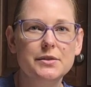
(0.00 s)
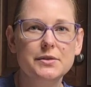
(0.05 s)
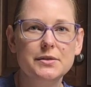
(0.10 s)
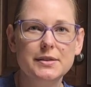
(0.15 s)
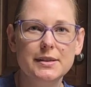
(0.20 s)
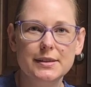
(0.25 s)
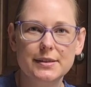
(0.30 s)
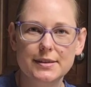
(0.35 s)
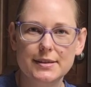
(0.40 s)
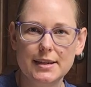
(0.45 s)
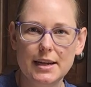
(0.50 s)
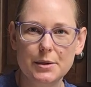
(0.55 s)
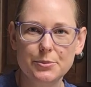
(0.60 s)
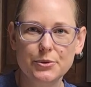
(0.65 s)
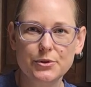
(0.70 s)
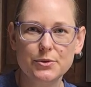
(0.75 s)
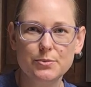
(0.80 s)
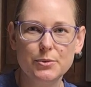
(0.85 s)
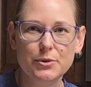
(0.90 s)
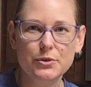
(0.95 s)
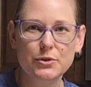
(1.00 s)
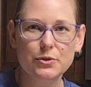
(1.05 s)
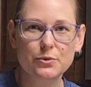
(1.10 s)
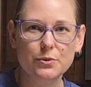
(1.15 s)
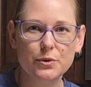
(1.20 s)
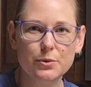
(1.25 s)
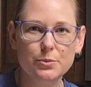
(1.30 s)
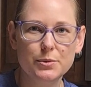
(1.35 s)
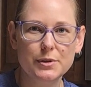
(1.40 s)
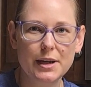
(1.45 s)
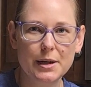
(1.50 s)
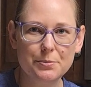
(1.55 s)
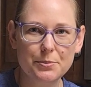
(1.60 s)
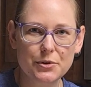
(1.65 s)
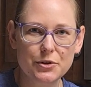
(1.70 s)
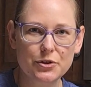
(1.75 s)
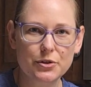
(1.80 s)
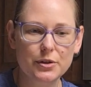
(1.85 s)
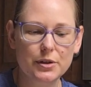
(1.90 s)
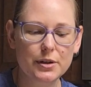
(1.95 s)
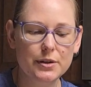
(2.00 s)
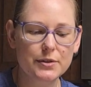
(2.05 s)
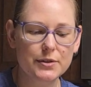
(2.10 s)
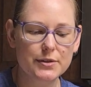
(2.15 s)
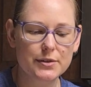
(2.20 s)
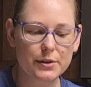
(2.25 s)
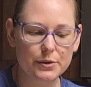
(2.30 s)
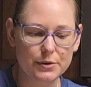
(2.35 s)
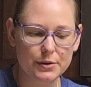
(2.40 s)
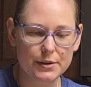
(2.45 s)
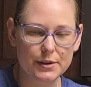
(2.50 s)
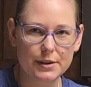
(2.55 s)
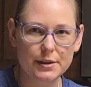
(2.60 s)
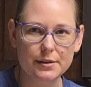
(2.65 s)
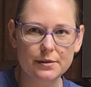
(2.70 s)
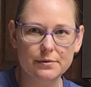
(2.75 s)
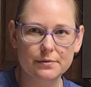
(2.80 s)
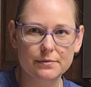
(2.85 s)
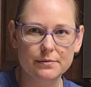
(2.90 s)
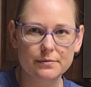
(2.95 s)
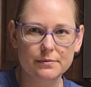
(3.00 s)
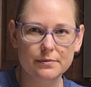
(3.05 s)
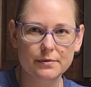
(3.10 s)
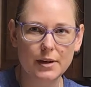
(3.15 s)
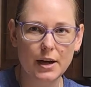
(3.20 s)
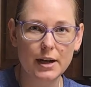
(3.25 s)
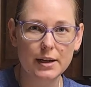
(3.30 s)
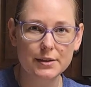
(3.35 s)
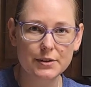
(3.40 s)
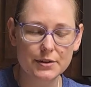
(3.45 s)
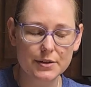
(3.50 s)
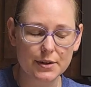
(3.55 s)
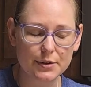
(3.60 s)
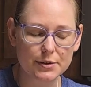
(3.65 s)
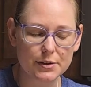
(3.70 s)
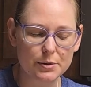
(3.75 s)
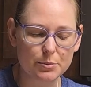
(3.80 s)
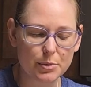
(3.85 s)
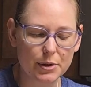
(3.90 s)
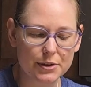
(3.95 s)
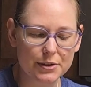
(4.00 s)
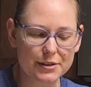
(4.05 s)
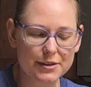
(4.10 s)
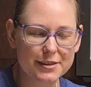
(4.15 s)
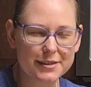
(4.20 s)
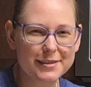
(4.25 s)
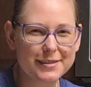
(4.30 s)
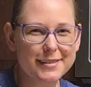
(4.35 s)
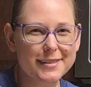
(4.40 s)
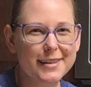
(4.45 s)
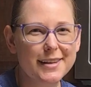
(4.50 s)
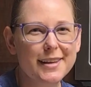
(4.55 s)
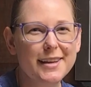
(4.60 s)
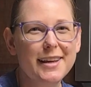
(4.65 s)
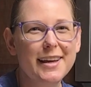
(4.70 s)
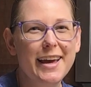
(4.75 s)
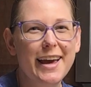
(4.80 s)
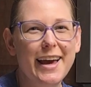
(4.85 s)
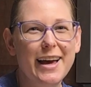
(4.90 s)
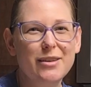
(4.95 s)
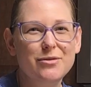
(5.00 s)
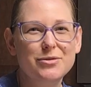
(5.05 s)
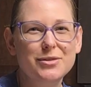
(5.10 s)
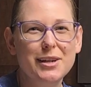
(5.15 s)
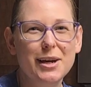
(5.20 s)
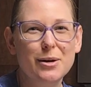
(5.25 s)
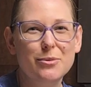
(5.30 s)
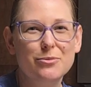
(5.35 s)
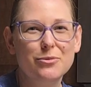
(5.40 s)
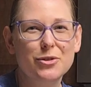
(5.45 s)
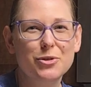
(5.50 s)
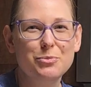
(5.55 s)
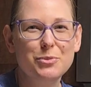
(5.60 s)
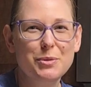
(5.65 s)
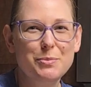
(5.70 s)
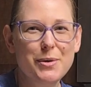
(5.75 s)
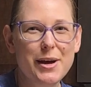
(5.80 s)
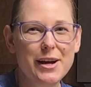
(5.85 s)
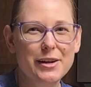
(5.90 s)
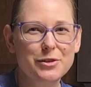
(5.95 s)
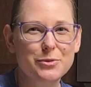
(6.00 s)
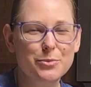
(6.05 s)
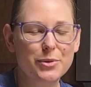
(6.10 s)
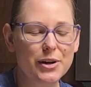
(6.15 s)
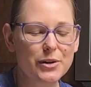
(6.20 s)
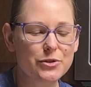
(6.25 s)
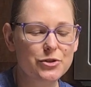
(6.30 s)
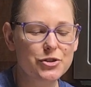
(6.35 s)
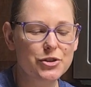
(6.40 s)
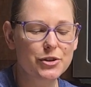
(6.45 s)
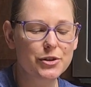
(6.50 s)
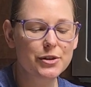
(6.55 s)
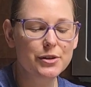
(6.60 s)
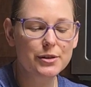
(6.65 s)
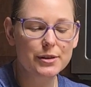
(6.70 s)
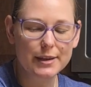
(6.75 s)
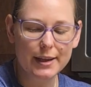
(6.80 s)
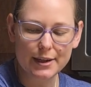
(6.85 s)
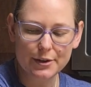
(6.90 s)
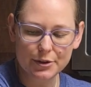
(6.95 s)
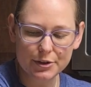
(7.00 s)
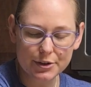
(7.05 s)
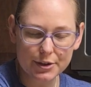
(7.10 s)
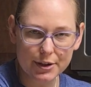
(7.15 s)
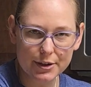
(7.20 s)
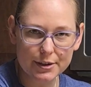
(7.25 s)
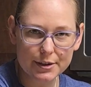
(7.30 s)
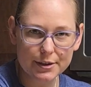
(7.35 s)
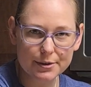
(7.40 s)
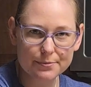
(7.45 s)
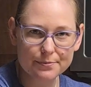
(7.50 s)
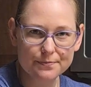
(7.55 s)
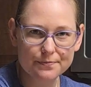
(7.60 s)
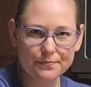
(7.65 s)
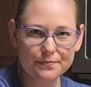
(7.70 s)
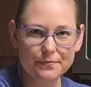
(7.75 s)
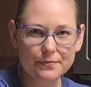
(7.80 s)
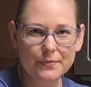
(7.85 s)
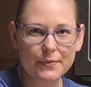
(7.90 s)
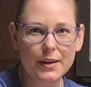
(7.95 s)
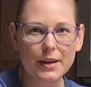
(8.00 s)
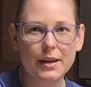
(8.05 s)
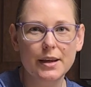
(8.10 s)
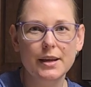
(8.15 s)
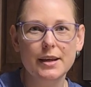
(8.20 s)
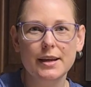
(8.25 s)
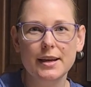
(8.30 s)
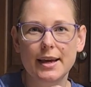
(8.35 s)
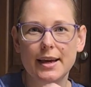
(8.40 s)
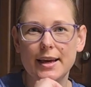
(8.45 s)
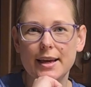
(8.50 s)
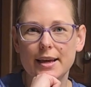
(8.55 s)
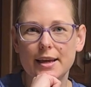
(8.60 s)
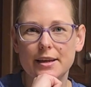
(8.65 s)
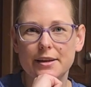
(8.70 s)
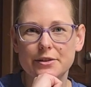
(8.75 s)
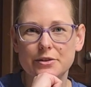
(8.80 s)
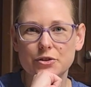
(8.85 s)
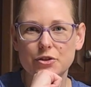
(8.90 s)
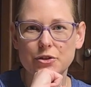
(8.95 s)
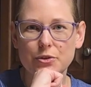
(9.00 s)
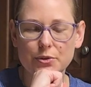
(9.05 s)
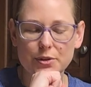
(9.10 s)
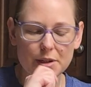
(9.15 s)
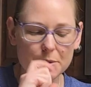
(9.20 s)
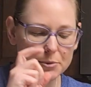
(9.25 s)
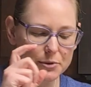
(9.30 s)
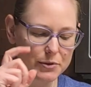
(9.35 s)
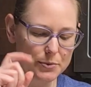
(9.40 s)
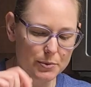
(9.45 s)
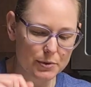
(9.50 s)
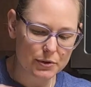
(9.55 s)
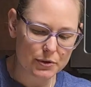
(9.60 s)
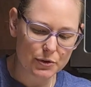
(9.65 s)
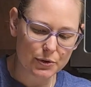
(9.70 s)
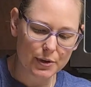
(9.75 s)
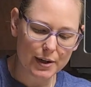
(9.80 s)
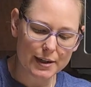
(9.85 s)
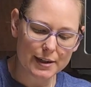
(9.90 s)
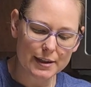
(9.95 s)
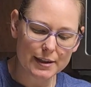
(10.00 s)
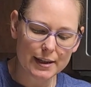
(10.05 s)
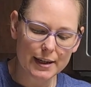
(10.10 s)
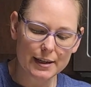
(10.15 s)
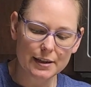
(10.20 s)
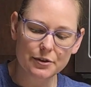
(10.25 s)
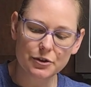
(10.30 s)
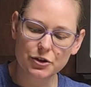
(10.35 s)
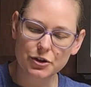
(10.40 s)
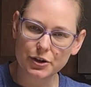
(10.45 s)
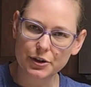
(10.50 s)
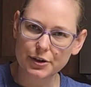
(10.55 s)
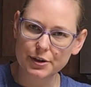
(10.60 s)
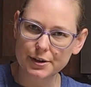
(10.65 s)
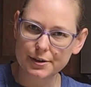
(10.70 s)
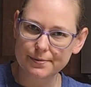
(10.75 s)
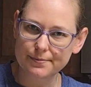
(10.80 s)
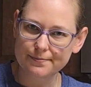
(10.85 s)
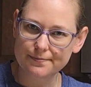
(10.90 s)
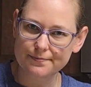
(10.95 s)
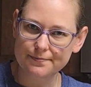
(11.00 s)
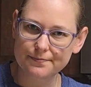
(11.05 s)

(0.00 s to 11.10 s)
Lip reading: 6 tablespoons room temperature unsalted butter, 1/2 cup firmly packed brown sugar, light or dark, and 2 tablespoons granulated sugar,